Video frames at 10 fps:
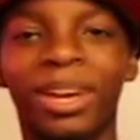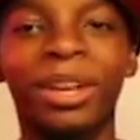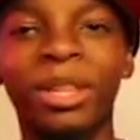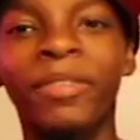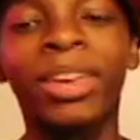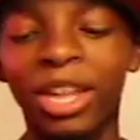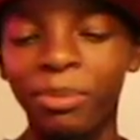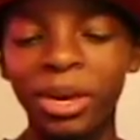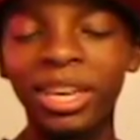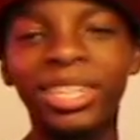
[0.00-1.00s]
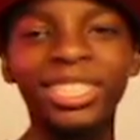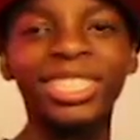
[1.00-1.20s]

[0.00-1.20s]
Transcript: I love anime.